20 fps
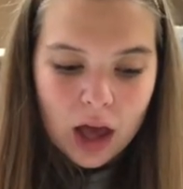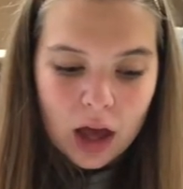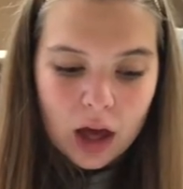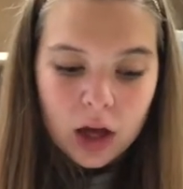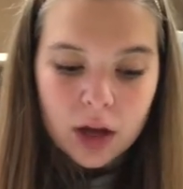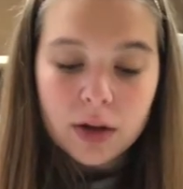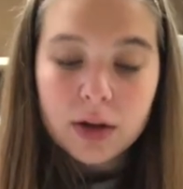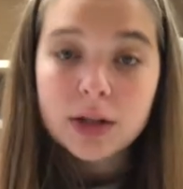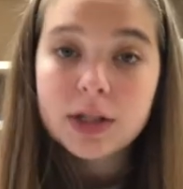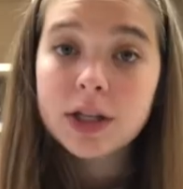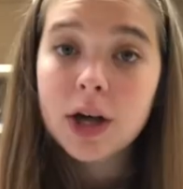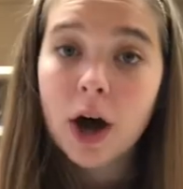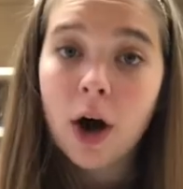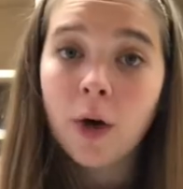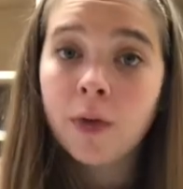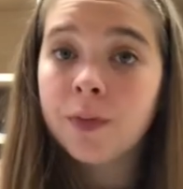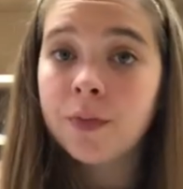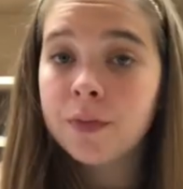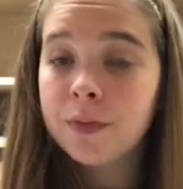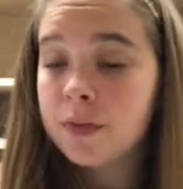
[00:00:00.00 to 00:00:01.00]

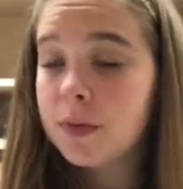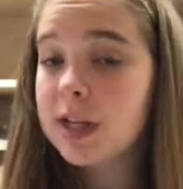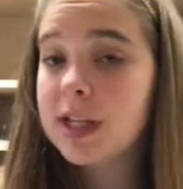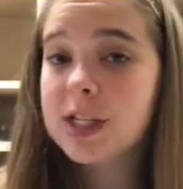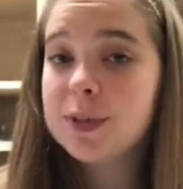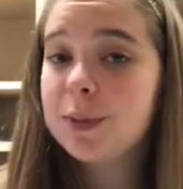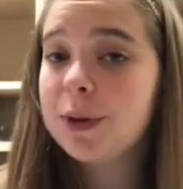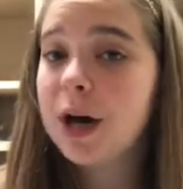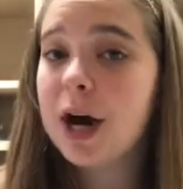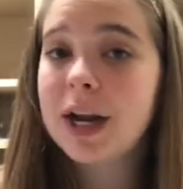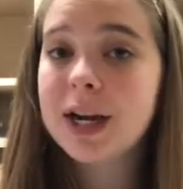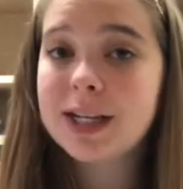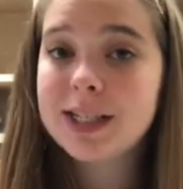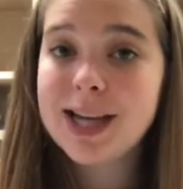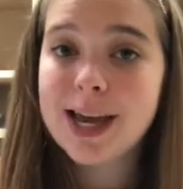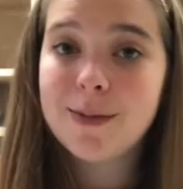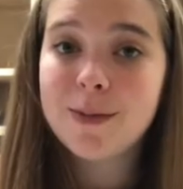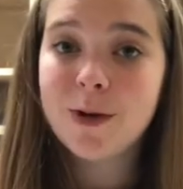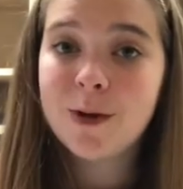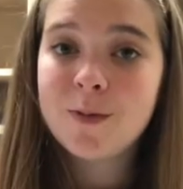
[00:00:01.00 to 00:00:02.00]
So, Mrs. Periodic
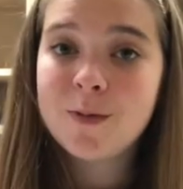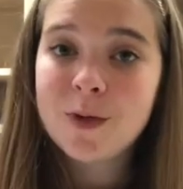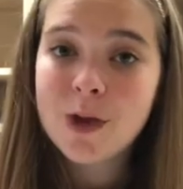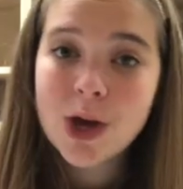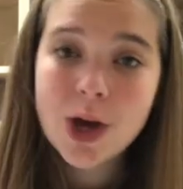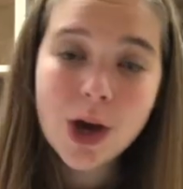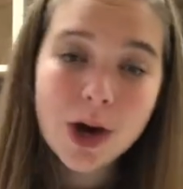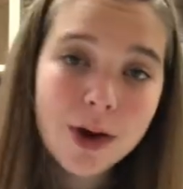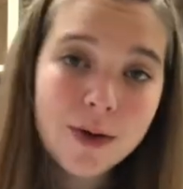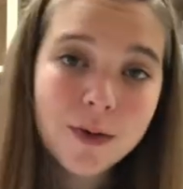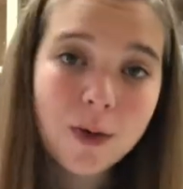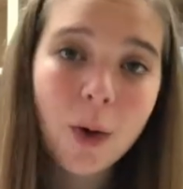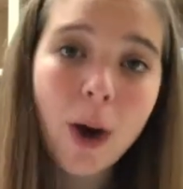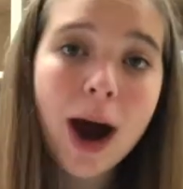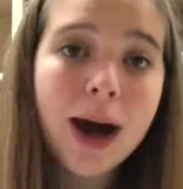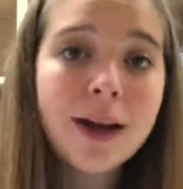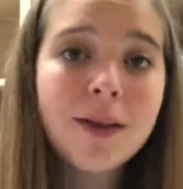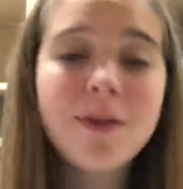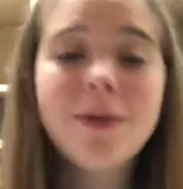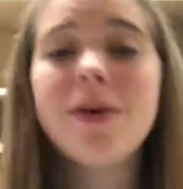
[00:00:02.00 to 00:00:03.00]
Table, you have
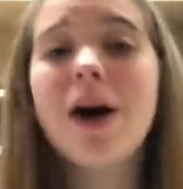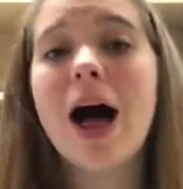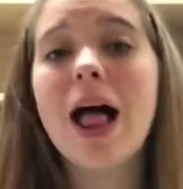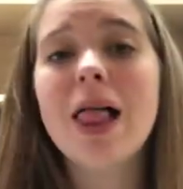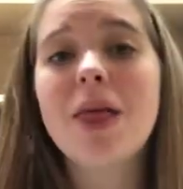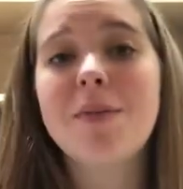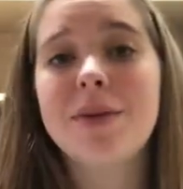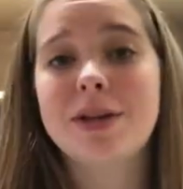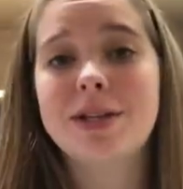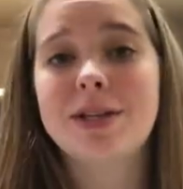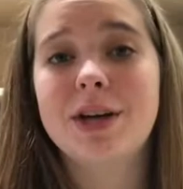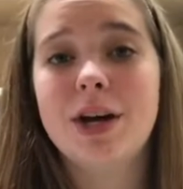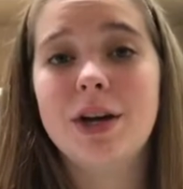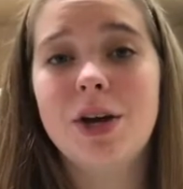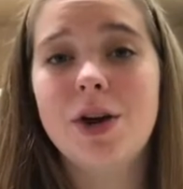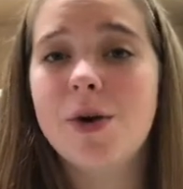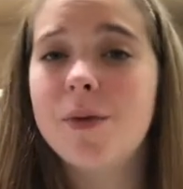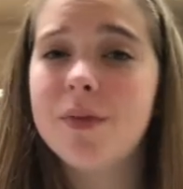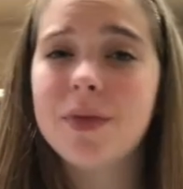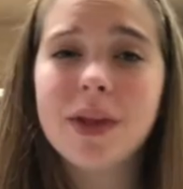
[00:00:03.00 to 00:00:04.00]
quite a few elements on
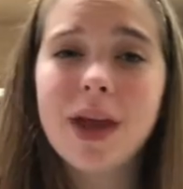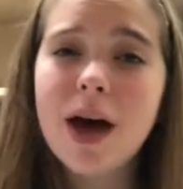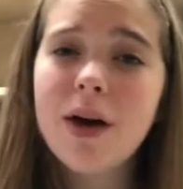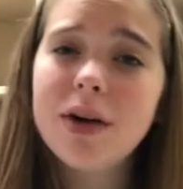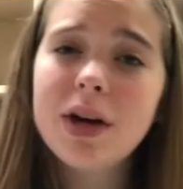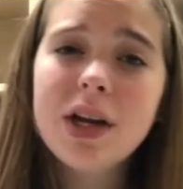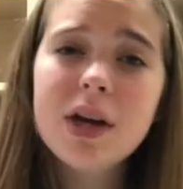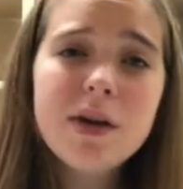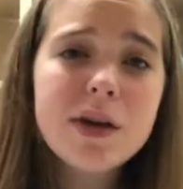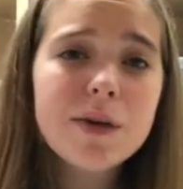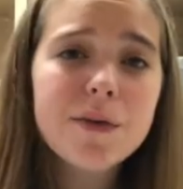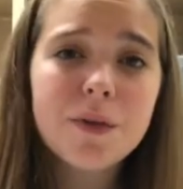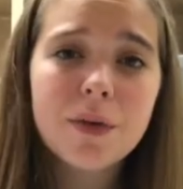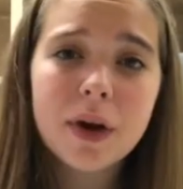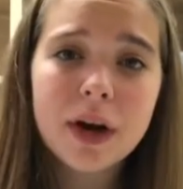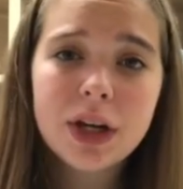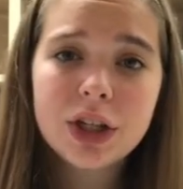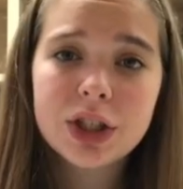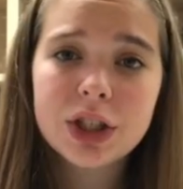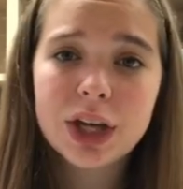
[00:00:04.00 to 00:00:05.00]
you. How can you
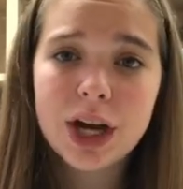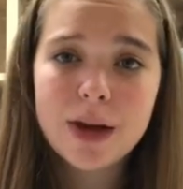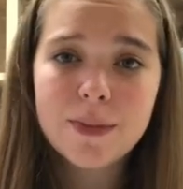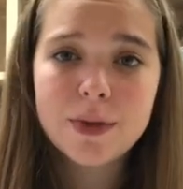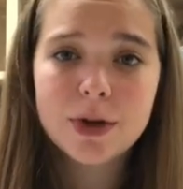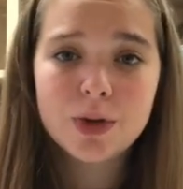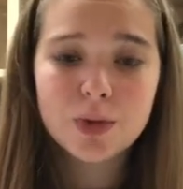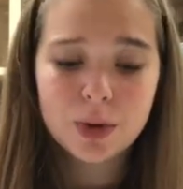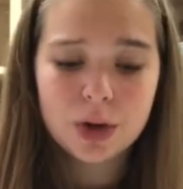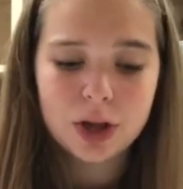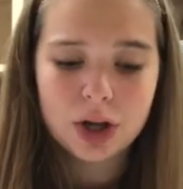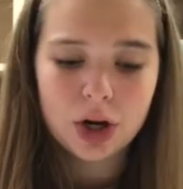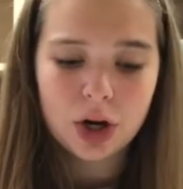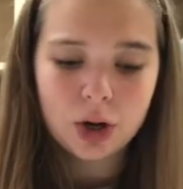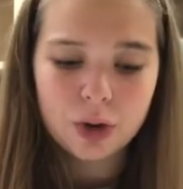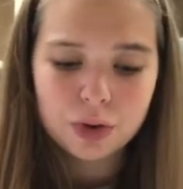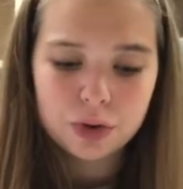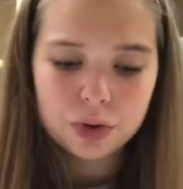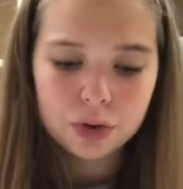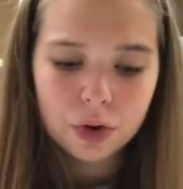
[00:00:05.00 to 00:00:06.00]
differentiate between the
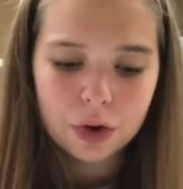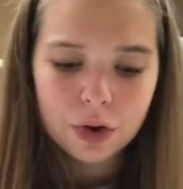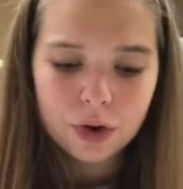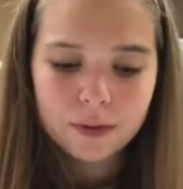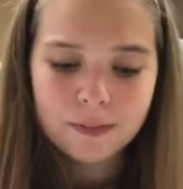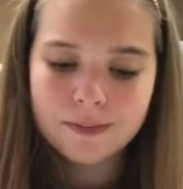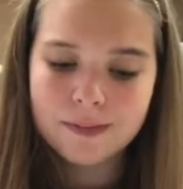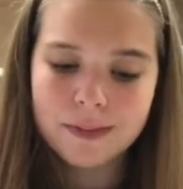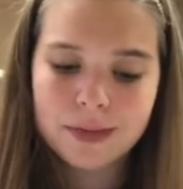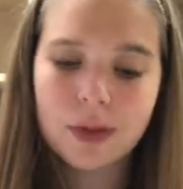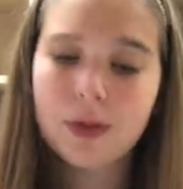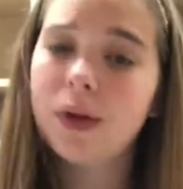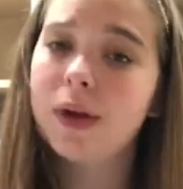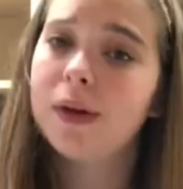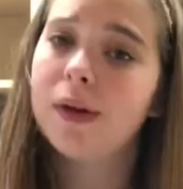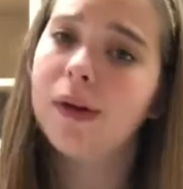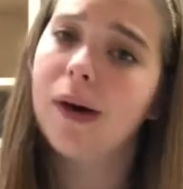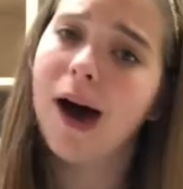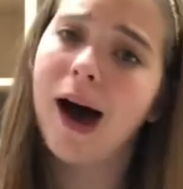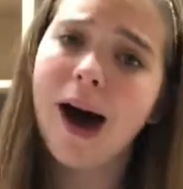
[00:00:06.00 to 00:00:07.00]
neutral,
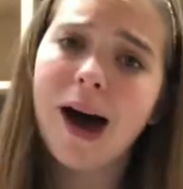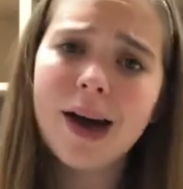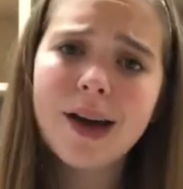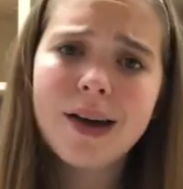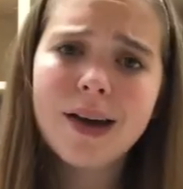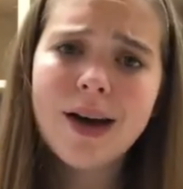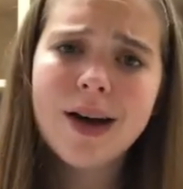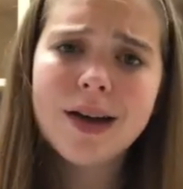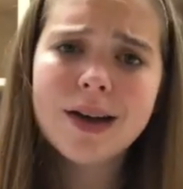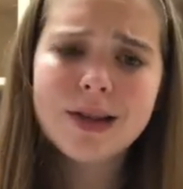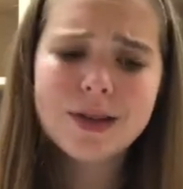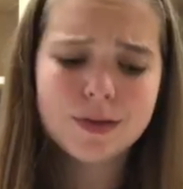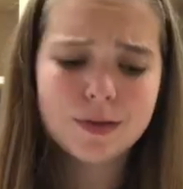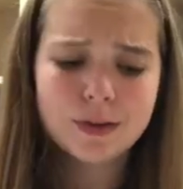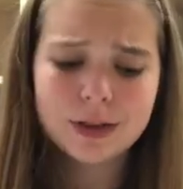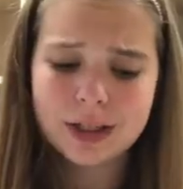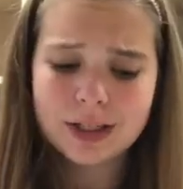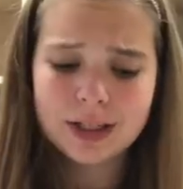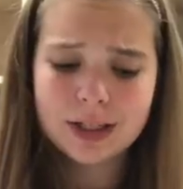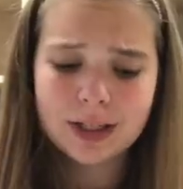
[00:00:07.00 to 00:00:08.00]
the ions,
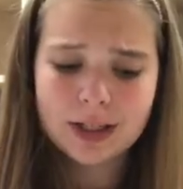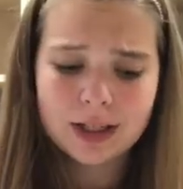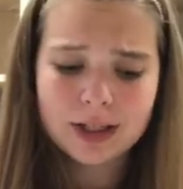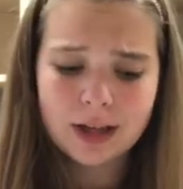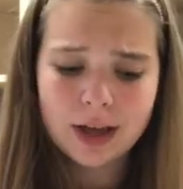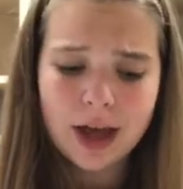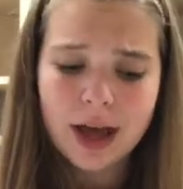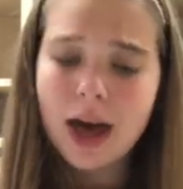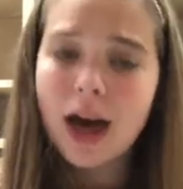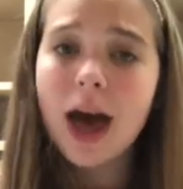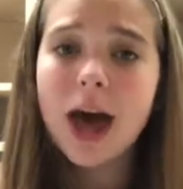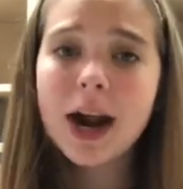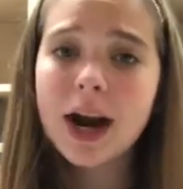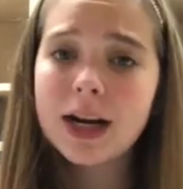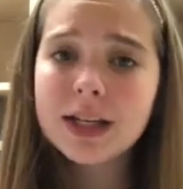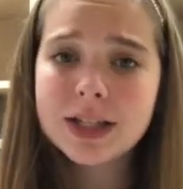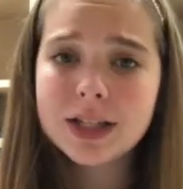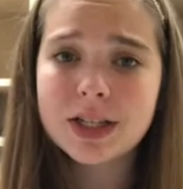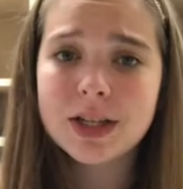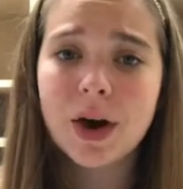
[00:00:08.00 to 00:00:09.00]
versus an
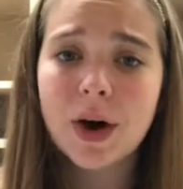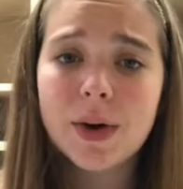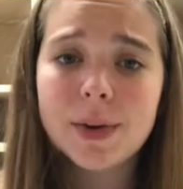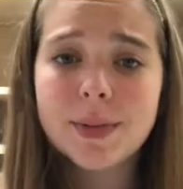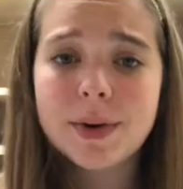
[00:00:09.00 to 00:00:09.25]
isotope?